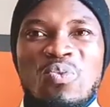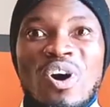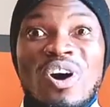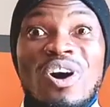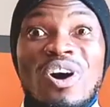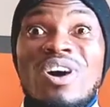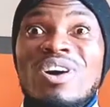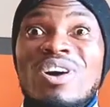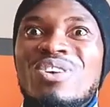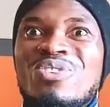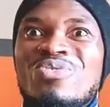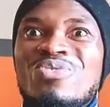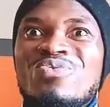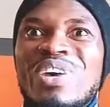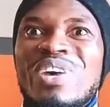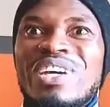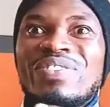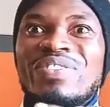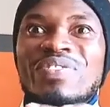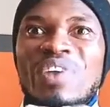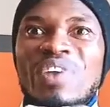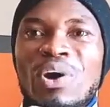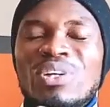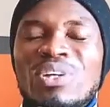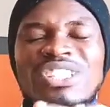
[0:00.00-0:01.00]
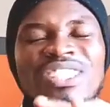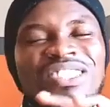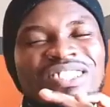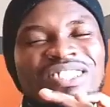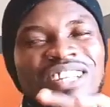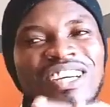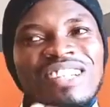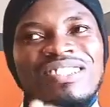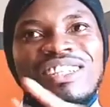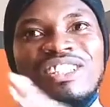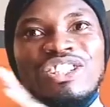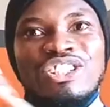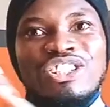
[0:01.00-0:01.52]
were great. Though she
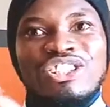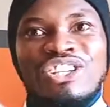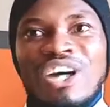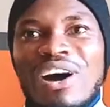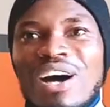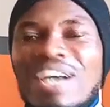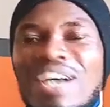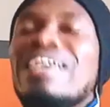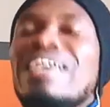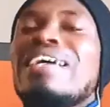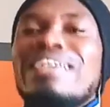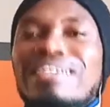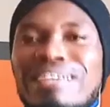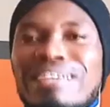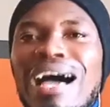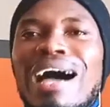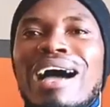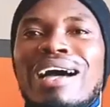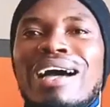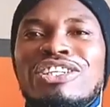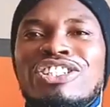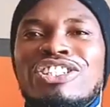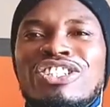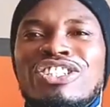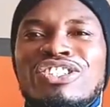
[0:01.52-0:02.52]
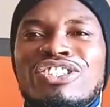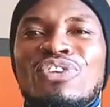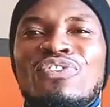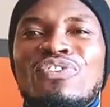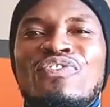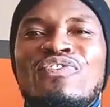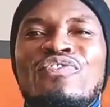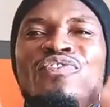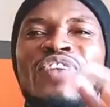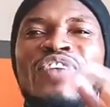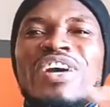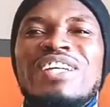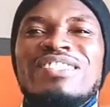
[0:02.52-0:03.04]
sings in Thai, yeah, she still
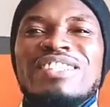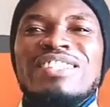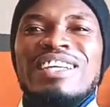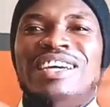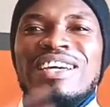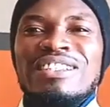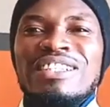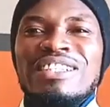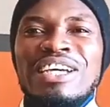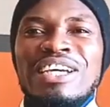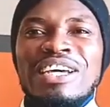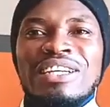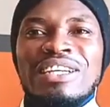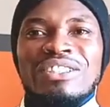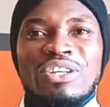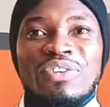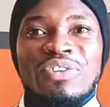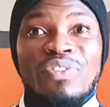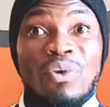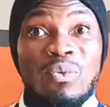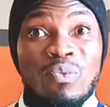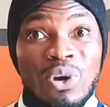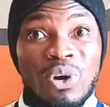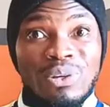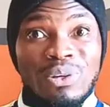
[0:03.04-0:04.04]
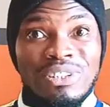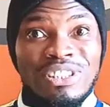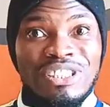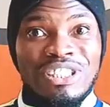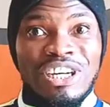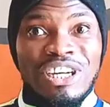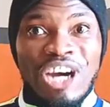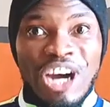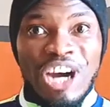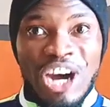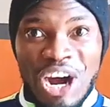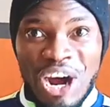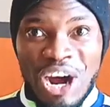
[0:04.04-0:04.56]
fits into the world
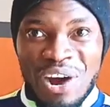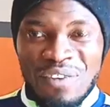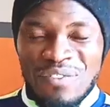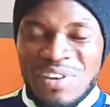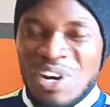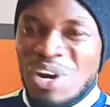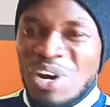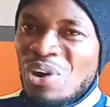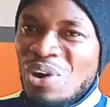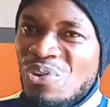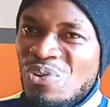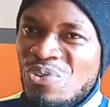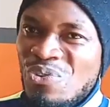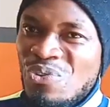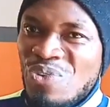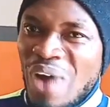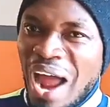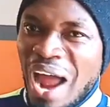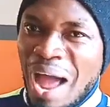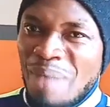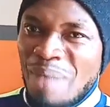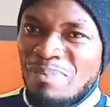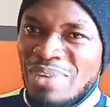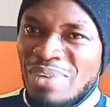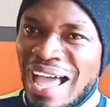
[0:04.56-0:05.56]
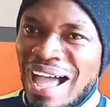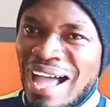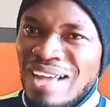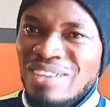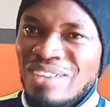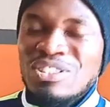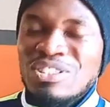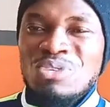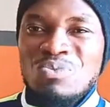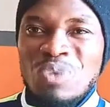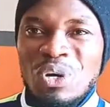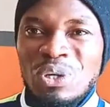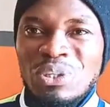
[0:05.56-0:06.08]
of rap. Yeah,
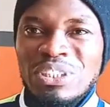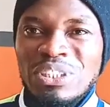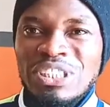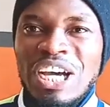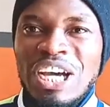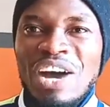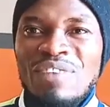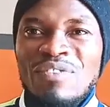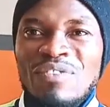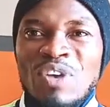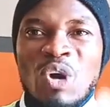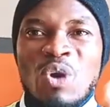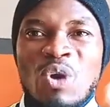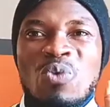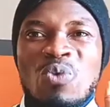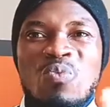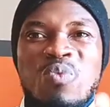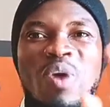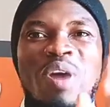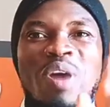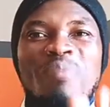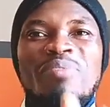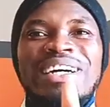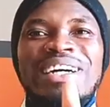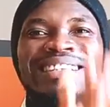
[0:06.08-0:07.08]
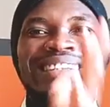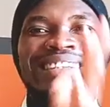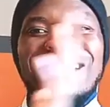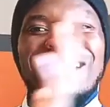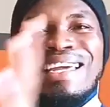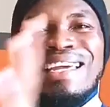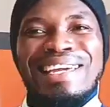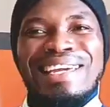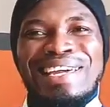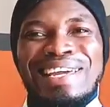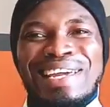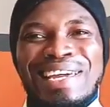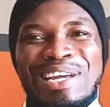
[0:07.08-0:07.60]
into the world of women
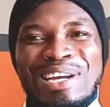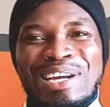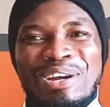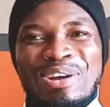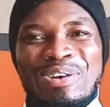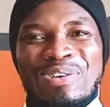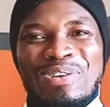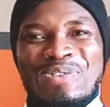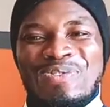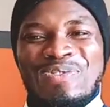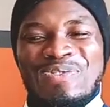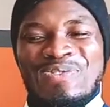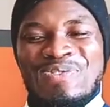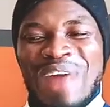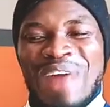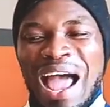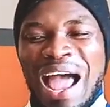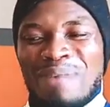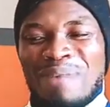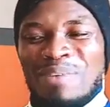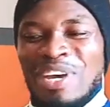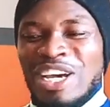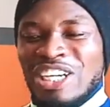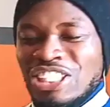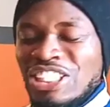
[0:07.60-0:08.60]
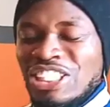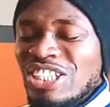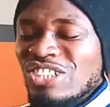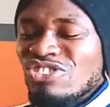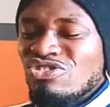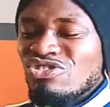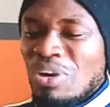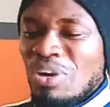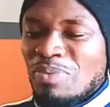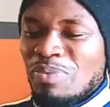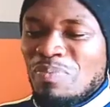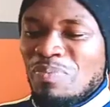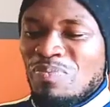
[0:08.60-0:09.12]
in rap. She
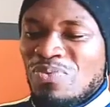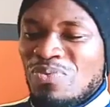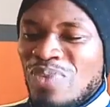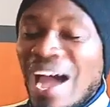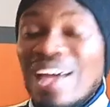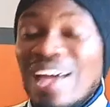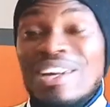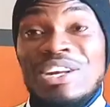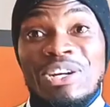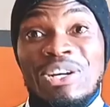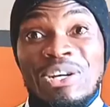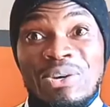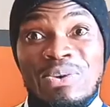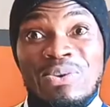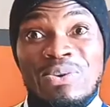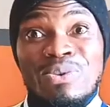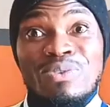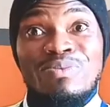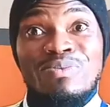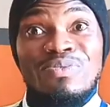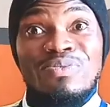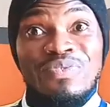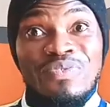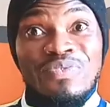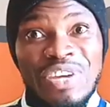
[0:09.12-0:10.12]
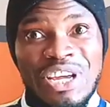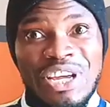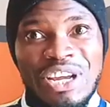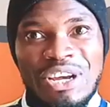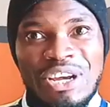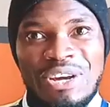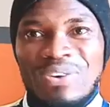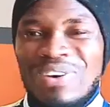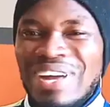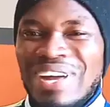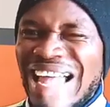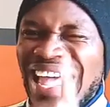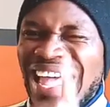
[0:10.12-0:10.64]
just dropped a brand new
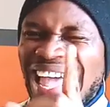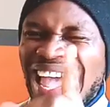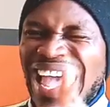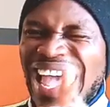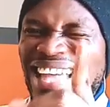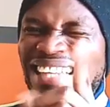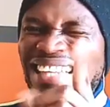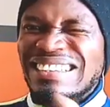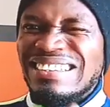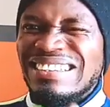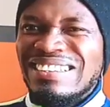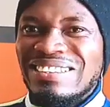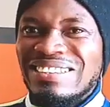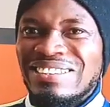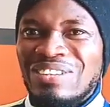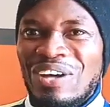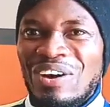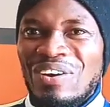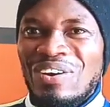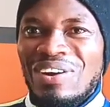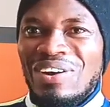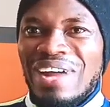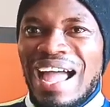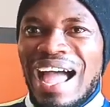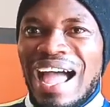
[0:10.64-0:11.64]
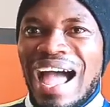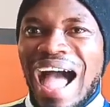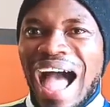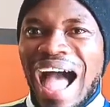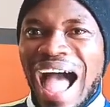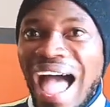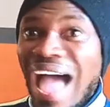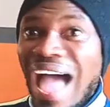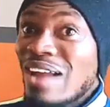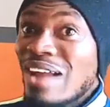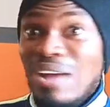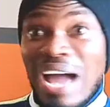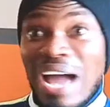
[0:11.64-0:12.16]
video and song,
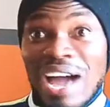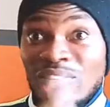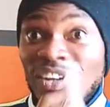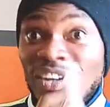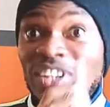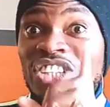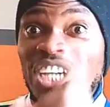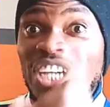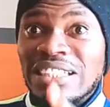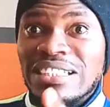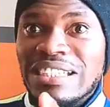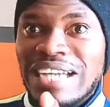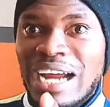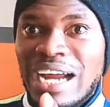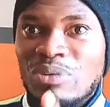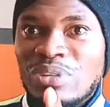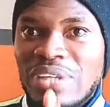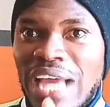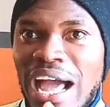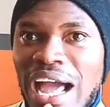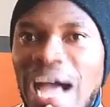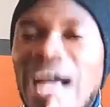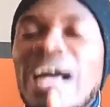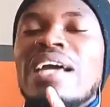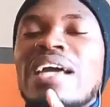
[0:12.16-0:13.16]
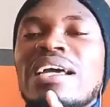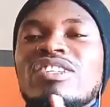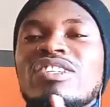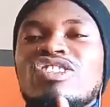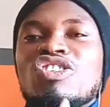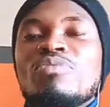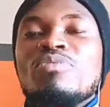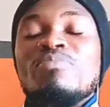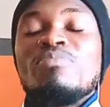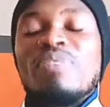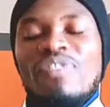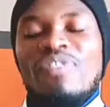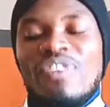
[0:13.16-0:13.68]
and I've not checked it out yet. It's
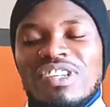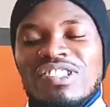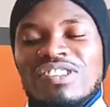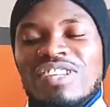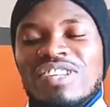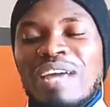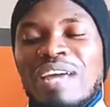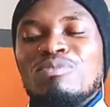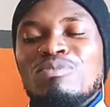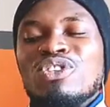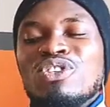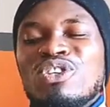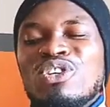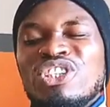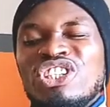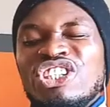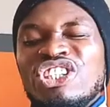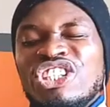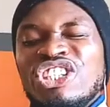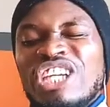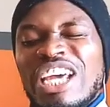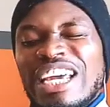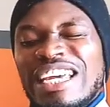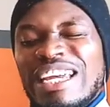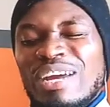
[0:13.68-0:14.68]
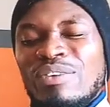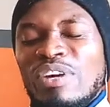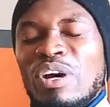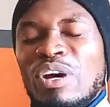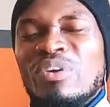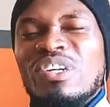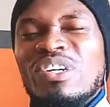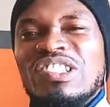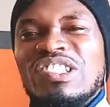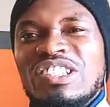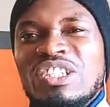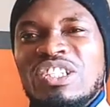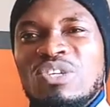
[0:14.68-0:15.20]
gonna be my first time to go check it out. I
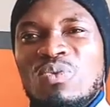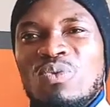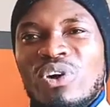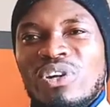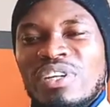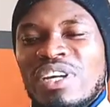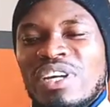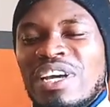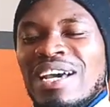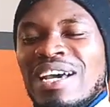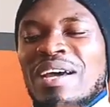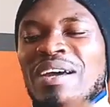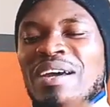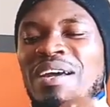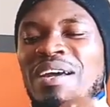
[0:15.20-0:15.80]
want to see what